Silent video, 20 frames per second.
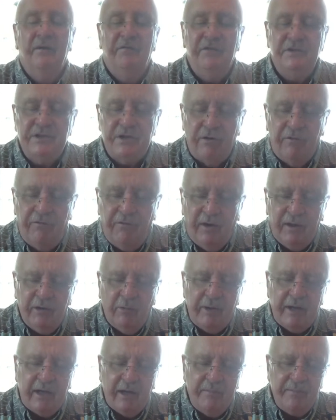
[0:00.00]
So, Father,
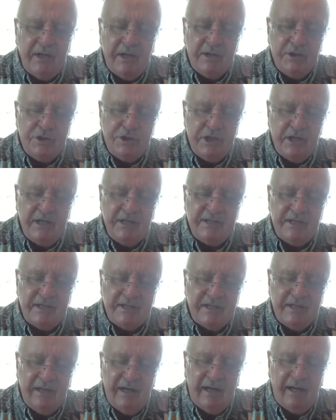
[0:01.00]
we come to you in
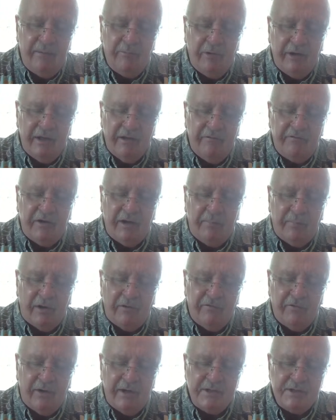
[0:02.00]
Jesus' name. We lift up our
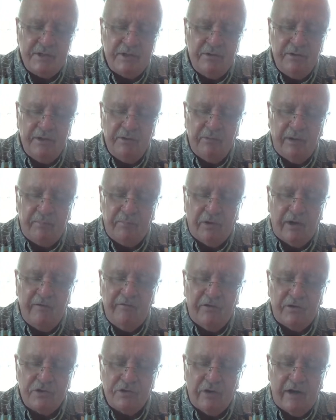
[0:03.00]
friends to you. We pray
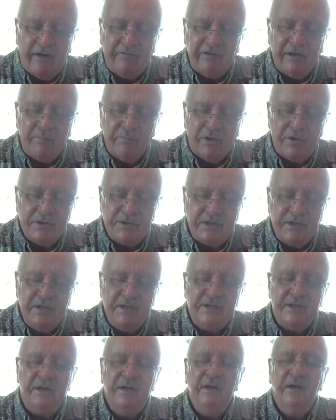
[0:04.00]
for traveling
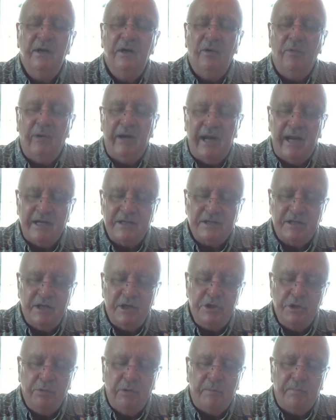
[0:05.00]
mercies. We ask
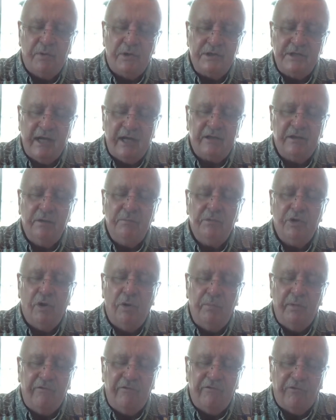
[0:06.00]
that you would protect them, go
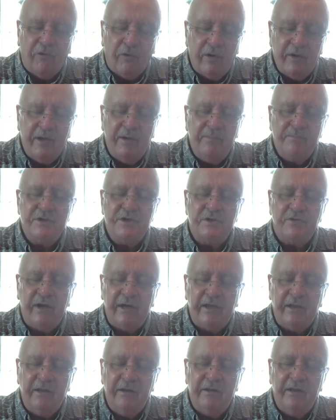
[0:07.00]
before them,
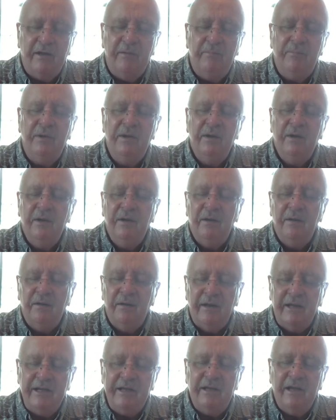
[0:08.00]
strengthen them,
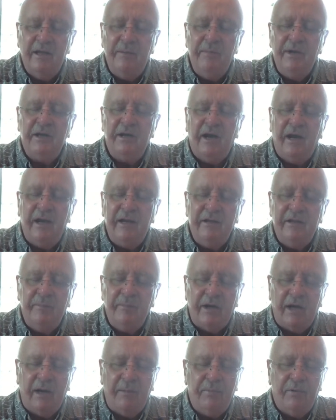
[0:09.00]
lead them, and guide them.
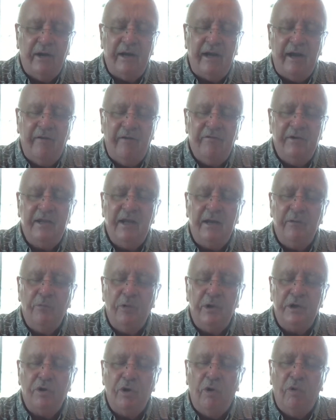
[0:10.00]
And I pray everything
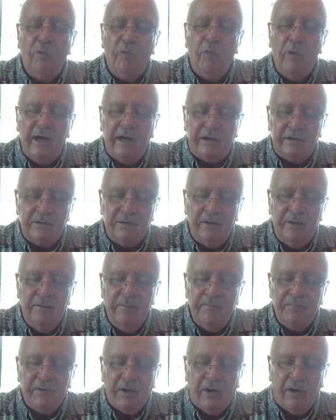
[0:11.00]
would go well
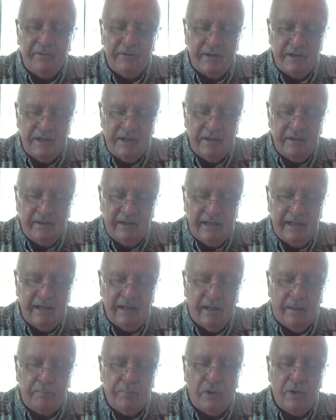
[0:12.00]
on the, the
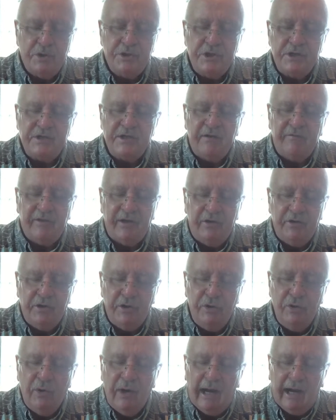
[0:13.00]
uh, purchase of their
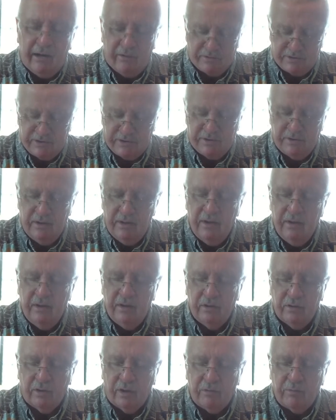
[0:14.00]
new house.
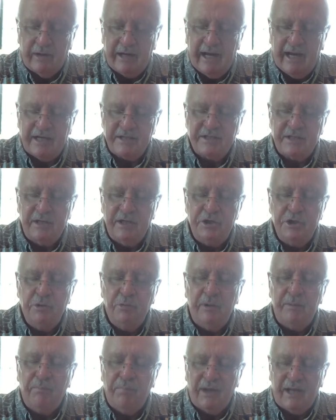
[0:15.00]
Lord, we ask that you
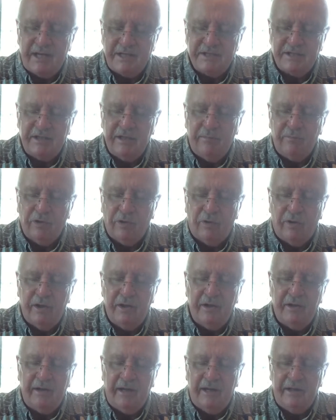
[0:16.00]
would bless them, Lord,
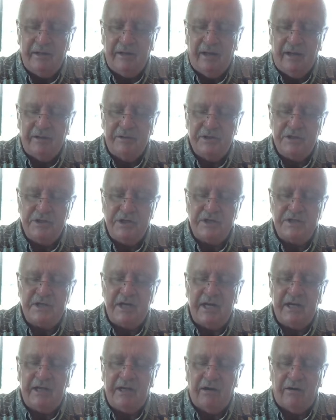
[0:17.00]
and uh, just
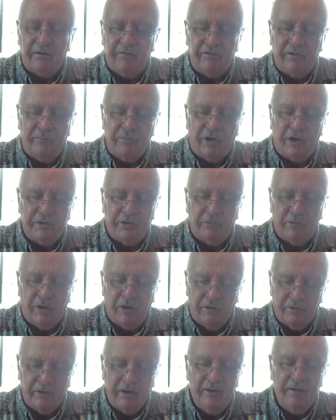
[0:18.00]
take care of them on the
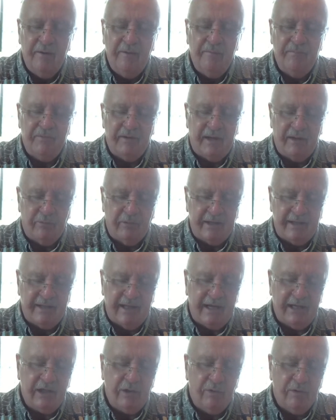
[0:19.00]
road. And we
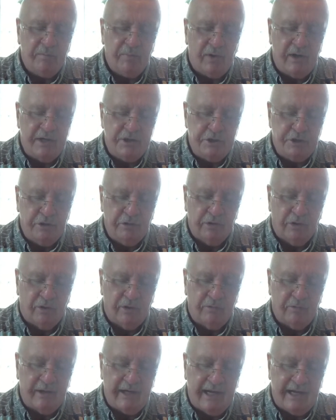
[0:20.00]
thank you and praise you, Lord.
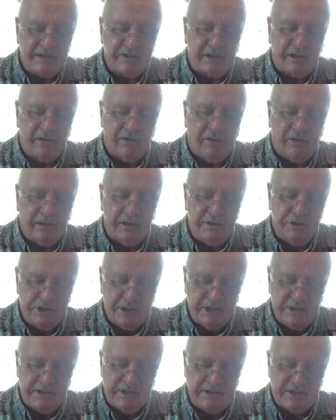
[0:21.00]
We ask it all in
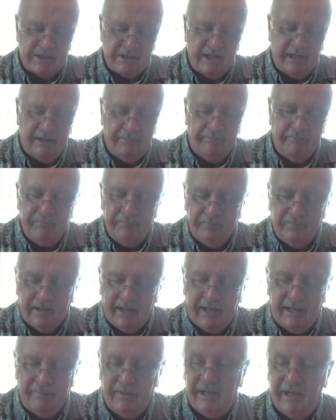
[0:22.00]
Jesus' name.
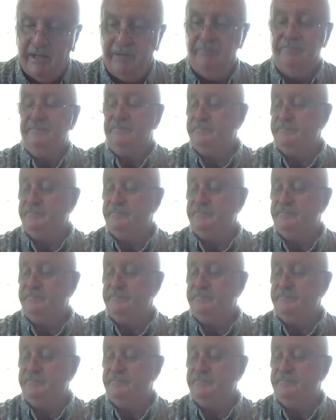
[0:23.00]
Amen.